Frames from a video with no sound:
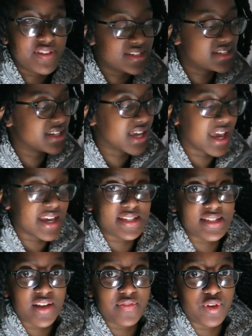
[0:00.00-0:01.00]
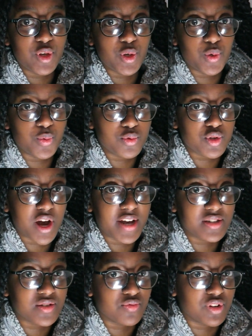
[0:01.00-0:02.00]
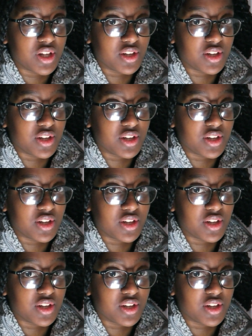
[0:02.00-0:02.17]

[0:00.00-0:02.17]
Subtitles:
this is a case of you trying to reel